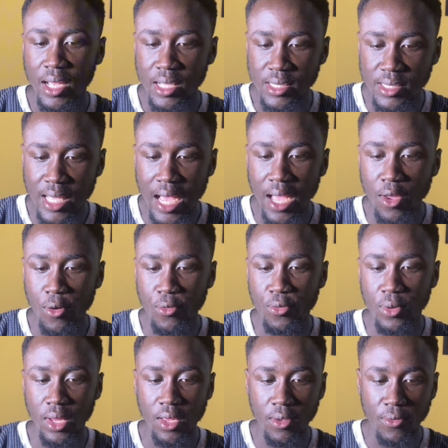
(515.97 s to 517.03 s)
A sigh of
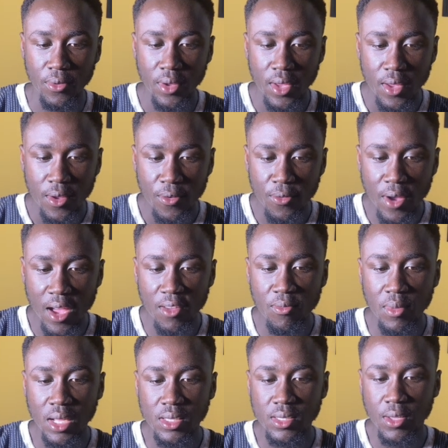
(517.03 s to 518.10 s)
relief. 5
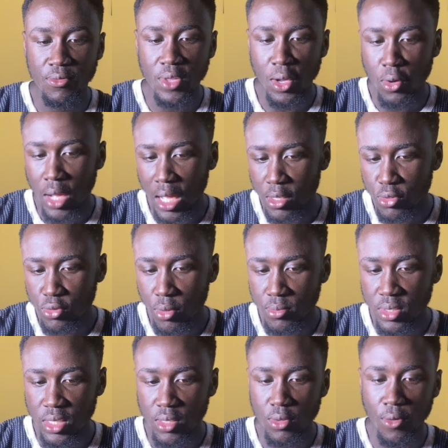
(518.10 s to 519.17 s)
months after
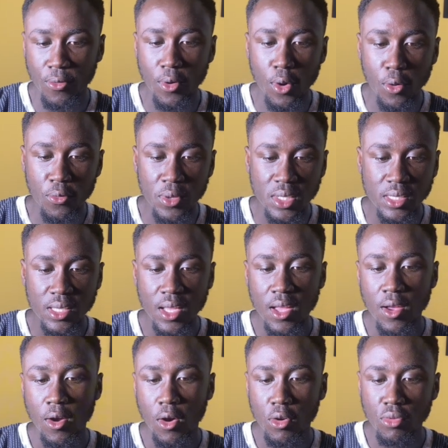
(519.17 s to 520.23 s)
assumption of office,
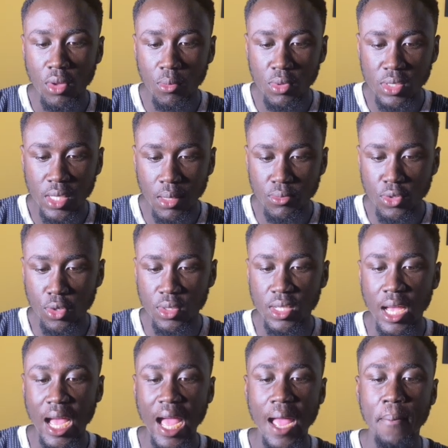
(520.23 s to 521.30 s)
Honorable Sam George,
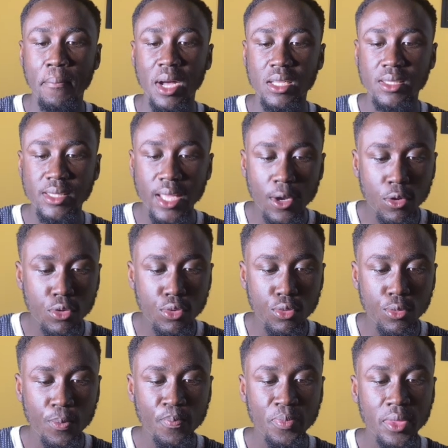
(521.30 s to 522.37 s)
I must tell
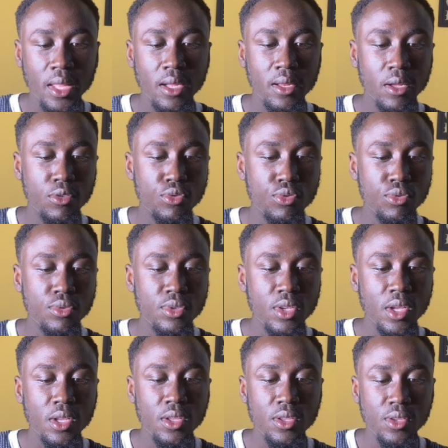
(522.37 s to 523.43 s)
you the truth.
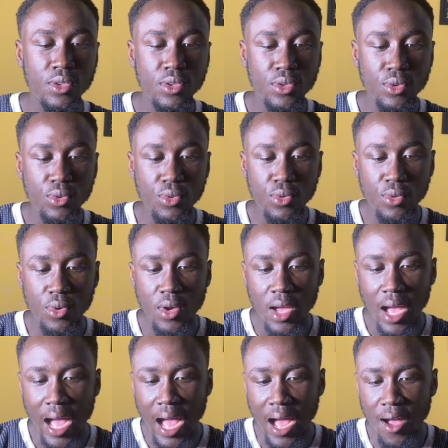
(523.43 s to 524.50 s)
You
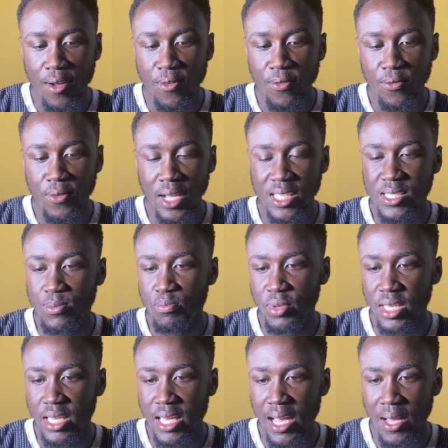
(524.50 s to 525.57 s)
are fast
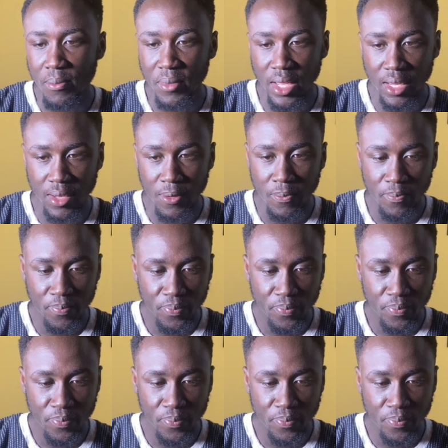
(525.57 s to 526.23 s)
becoming